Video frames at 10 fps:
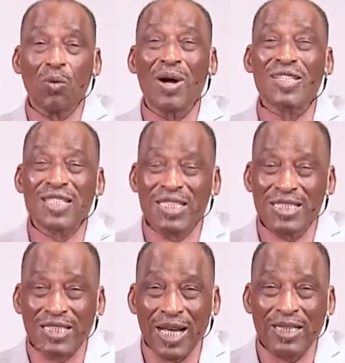who are still
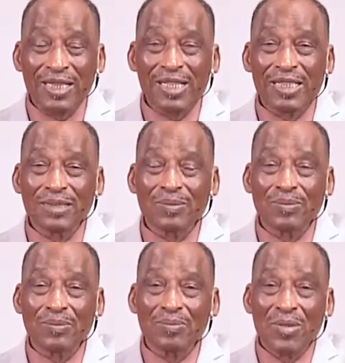in darkness,
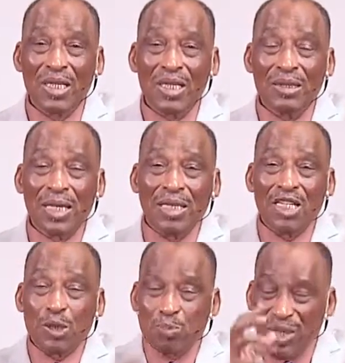that
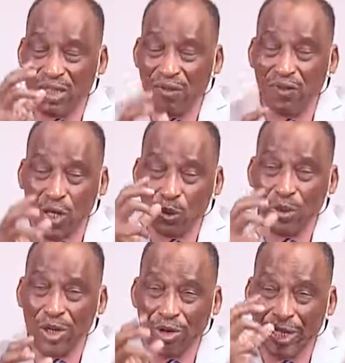the Spirit of God
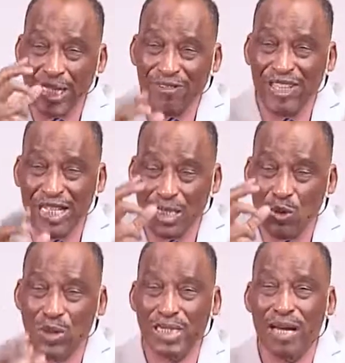will reveal
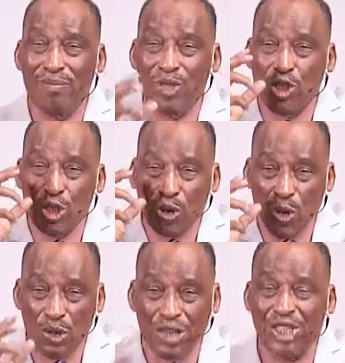to them the
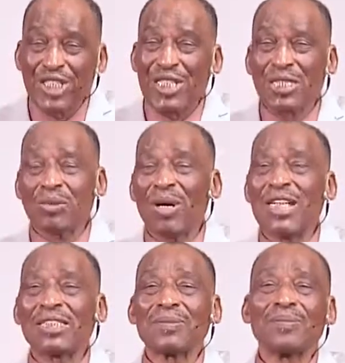Lord Jesus
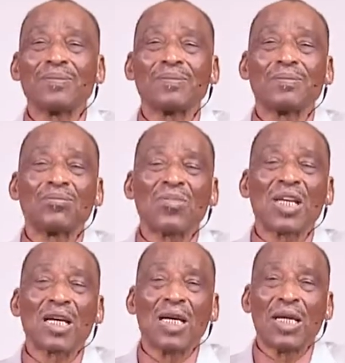Christ
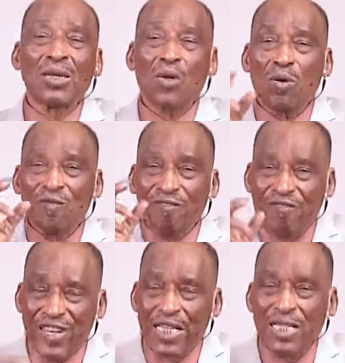and
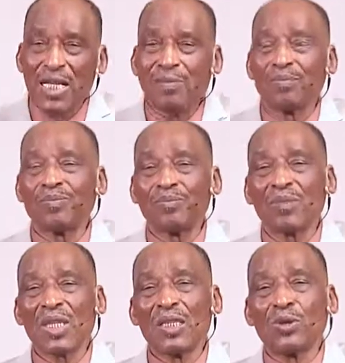convict them
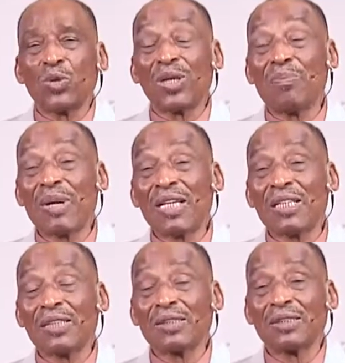to
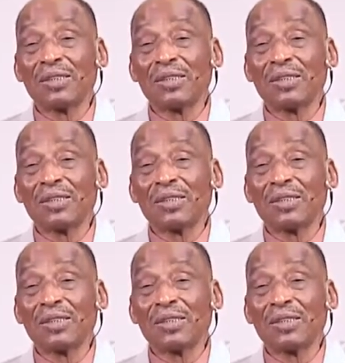repent.